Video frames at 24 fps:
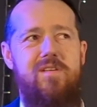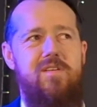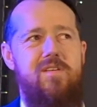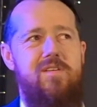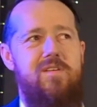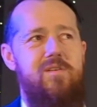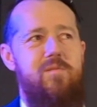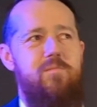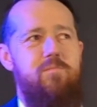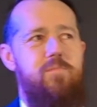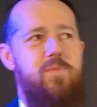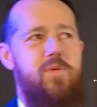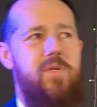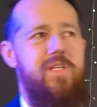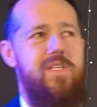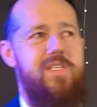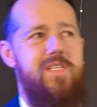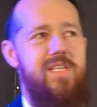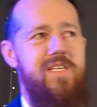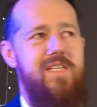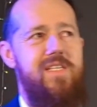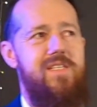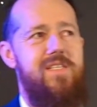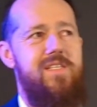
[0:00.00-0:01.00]
But he
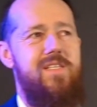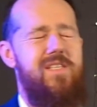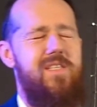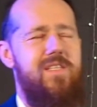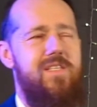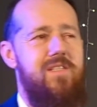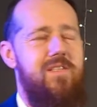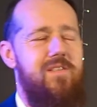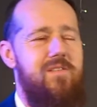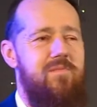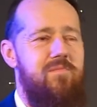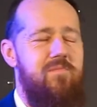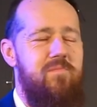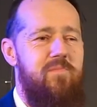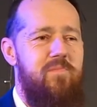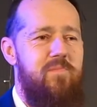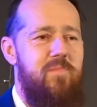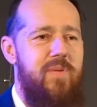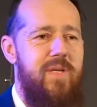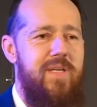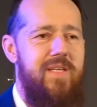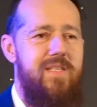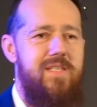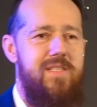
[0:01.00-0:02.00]
says,
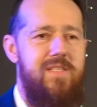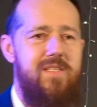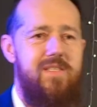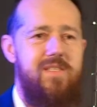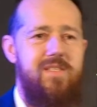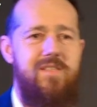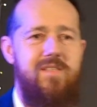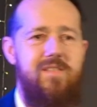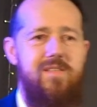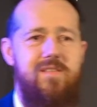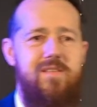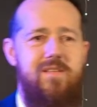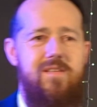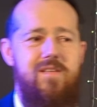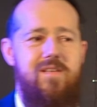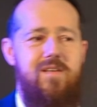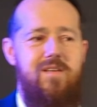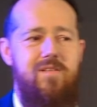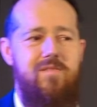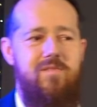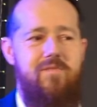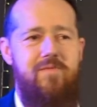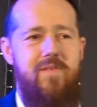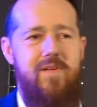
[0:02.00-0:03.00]
peace and
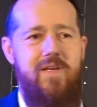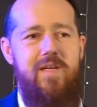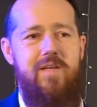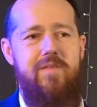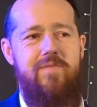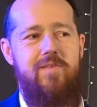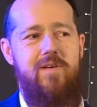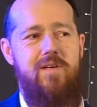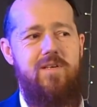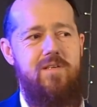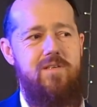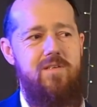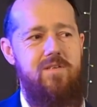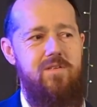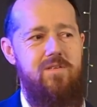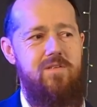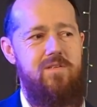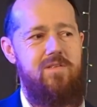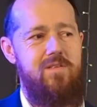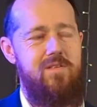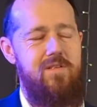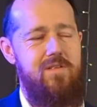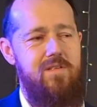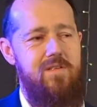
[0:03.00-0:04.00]
favour
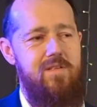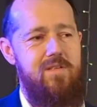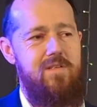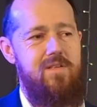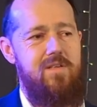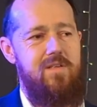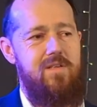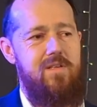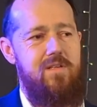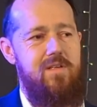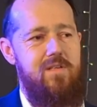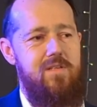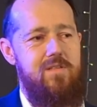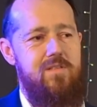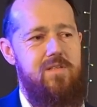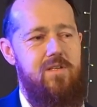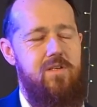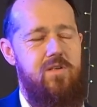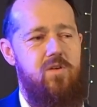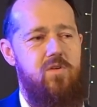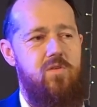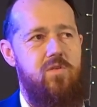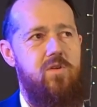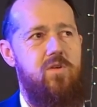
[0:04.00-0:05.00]
to on
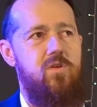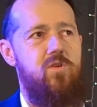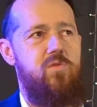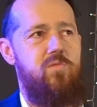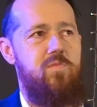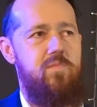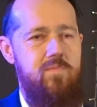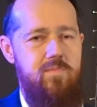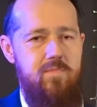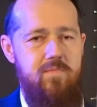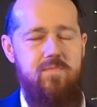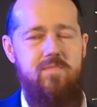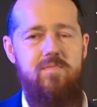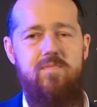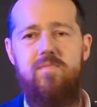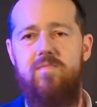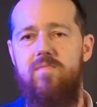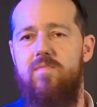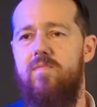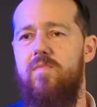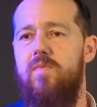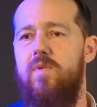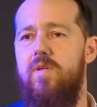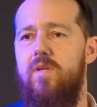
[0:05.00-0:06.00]
whom
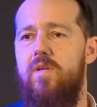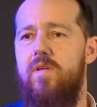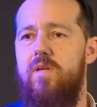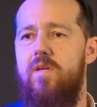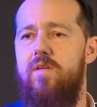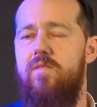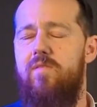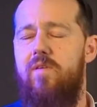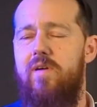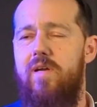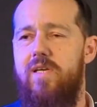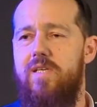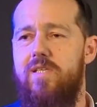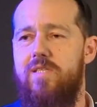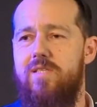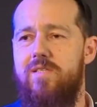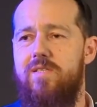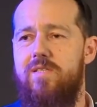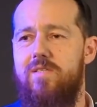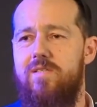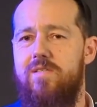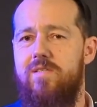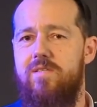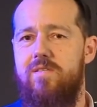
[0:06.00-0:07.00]
he rests.
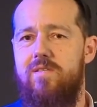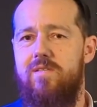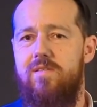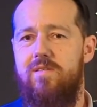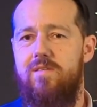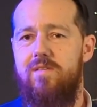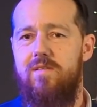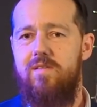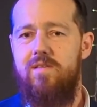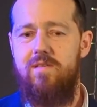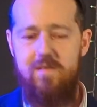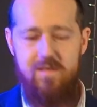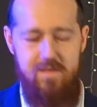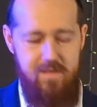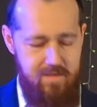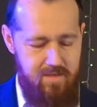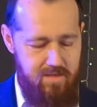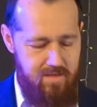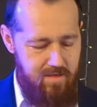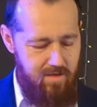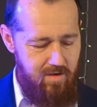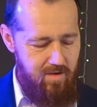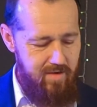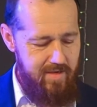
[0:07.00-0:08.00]

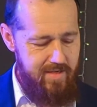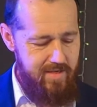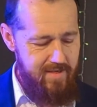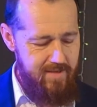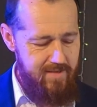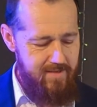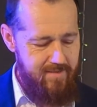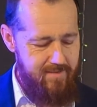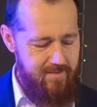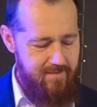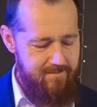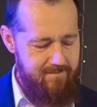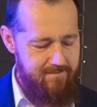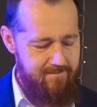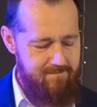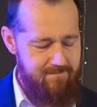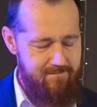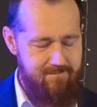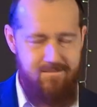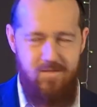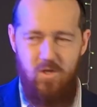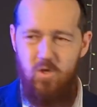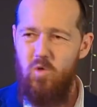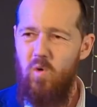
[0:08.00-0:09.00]
Like,
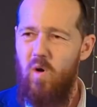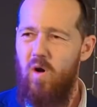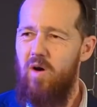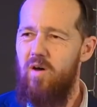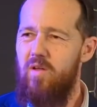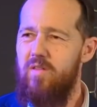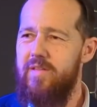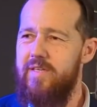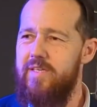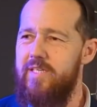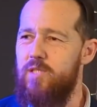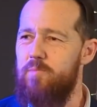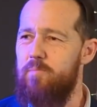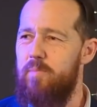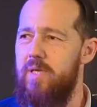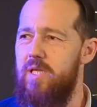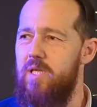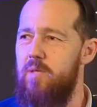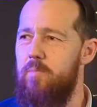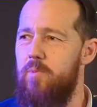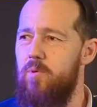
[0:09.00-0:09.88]
who are these people?